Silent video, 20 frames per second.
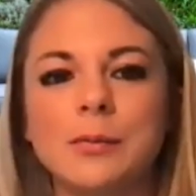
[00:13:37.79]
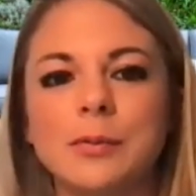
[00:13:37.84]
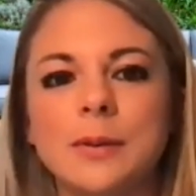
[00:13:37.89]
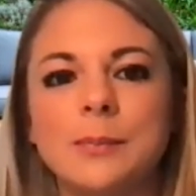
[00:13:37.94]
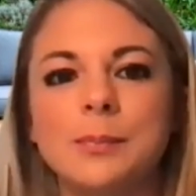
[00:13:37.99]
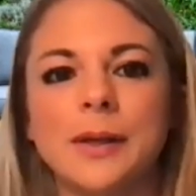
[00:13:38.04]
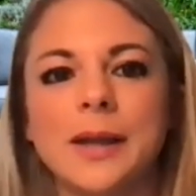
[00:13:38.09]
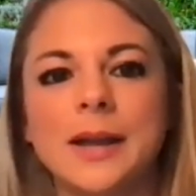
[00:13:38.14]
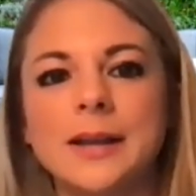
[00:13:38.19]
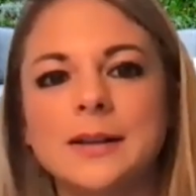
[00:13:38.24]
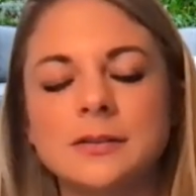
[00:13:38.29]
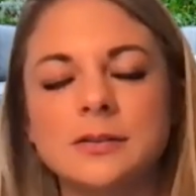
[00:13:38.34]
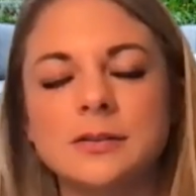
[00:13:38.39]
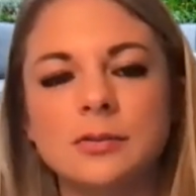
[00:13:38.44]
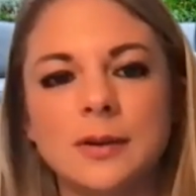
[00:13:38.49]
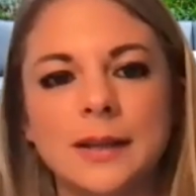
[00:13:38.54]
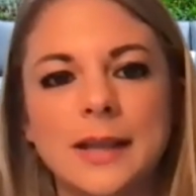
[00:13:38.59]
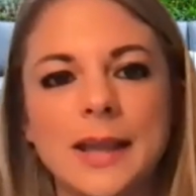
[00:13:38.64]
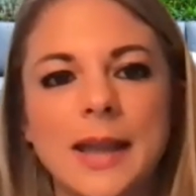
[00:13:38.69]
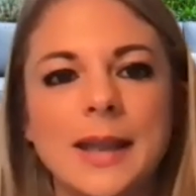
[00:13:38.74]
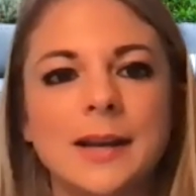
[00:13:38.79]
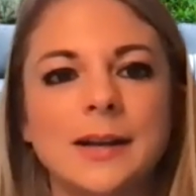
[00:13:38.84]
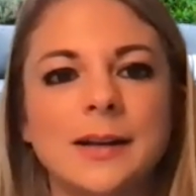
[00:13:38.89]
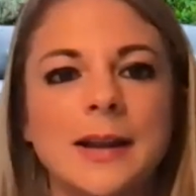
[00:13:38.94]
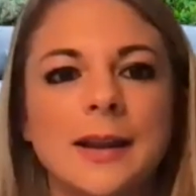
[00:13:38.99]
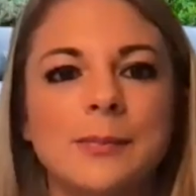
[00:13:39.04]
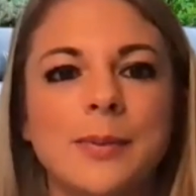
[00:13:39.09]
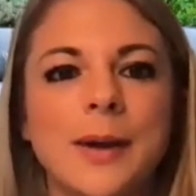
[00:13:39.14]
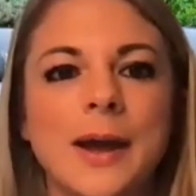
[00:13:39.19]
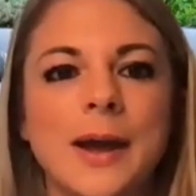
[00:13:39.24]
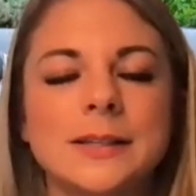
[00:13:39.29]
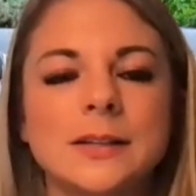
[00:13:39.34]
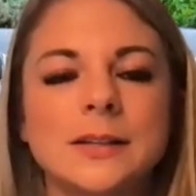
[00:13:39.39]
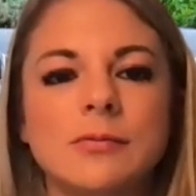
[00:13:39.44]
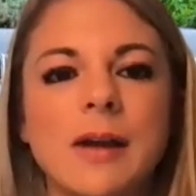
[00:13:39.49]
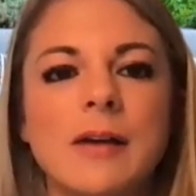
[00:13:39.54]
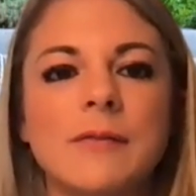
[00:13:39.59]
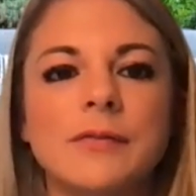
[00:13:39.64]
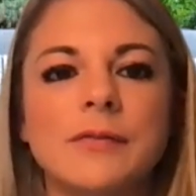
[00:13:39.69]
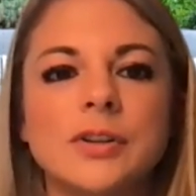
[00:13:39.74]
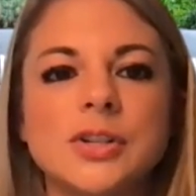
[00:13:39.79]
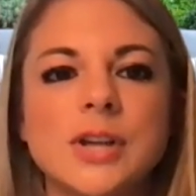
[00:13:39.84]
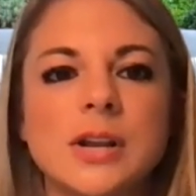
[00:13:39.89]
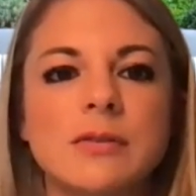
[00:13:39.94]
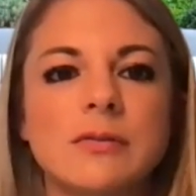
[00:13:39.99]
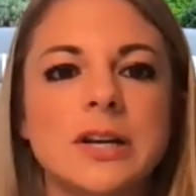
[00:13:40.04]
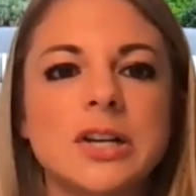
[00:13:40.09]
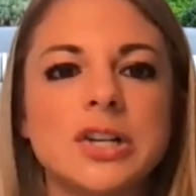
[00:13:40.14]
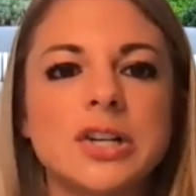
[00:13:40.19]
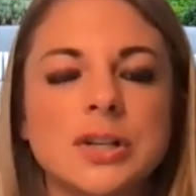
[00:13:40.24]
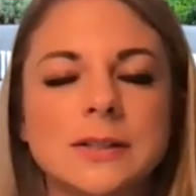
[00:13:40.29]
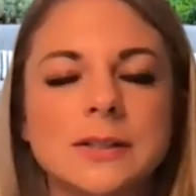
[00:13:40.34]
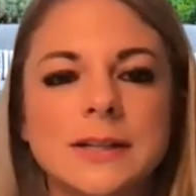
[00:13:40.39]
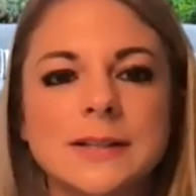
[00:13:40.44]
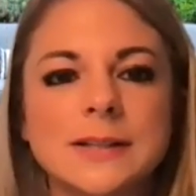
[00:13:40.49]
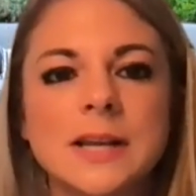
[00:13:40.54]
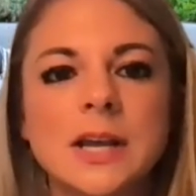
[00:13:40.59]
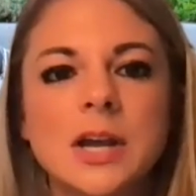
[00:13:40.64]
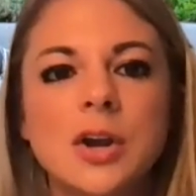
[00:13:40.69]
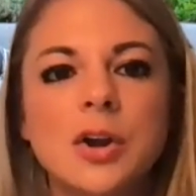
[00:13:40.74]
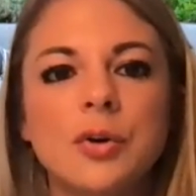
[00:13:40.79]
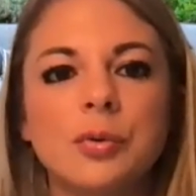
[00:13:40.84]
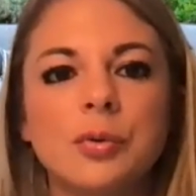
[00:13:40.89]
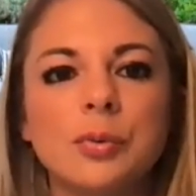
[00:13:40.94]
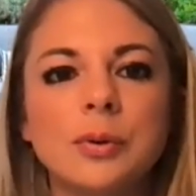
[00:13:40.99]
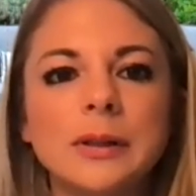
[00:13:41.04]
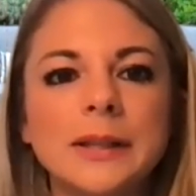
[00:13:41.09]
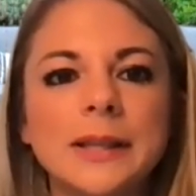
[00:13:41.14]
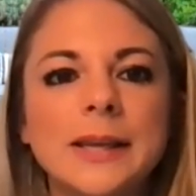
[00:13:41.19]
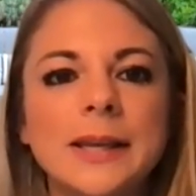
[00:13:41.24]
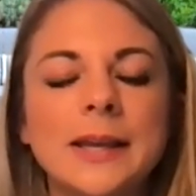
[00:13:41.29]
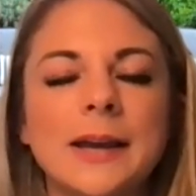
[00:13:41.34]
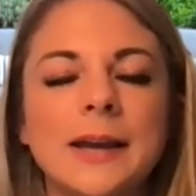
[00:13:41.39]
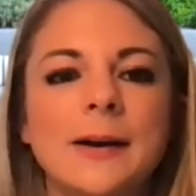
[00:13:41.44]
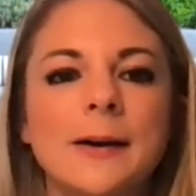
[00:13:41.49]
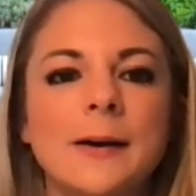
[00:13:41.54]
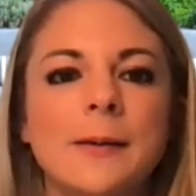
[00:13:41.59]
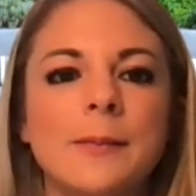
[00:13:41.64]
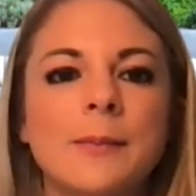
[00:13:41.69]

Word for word: replant and do it again, and pass it around for generations. It's really a